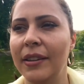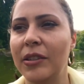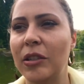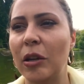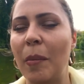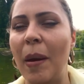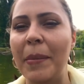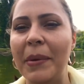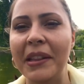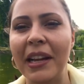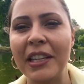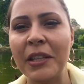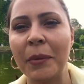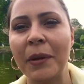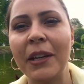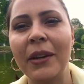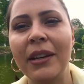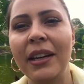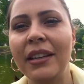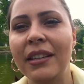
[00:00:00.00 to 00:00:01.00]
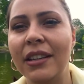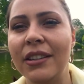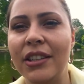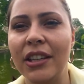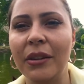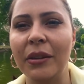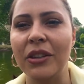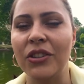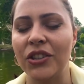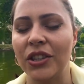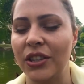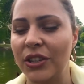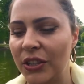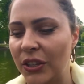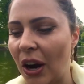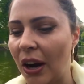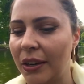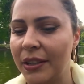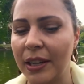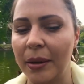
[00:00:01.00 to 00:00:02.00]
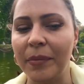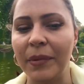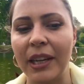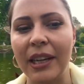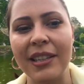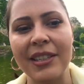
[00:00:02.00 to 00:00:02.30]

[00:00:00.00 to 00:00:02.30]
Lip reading: So maybe that's what you need to do, is just start something.